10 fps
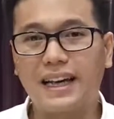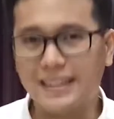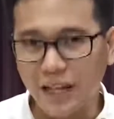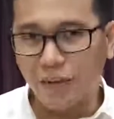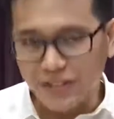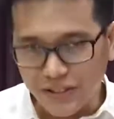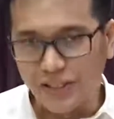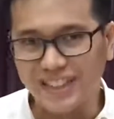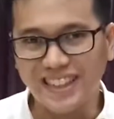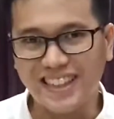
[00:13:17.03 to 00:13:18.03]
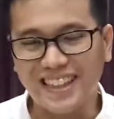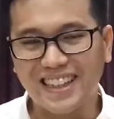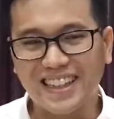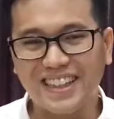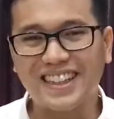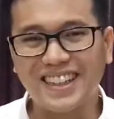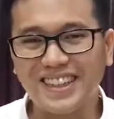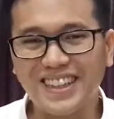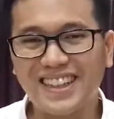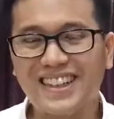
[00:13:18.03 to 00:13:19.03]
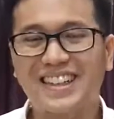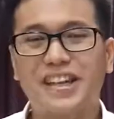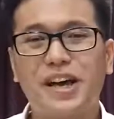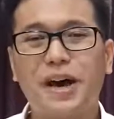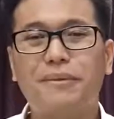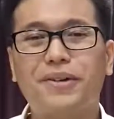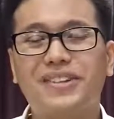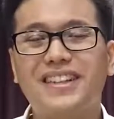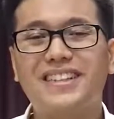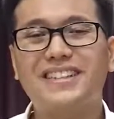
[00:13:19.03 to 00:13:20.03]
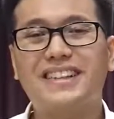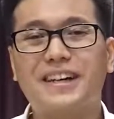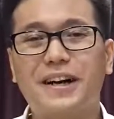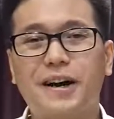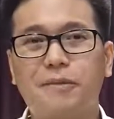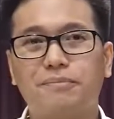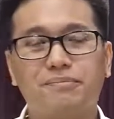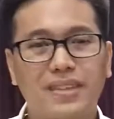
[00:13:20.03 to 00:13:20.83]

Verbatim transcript: as I was searching in the internet about this, um,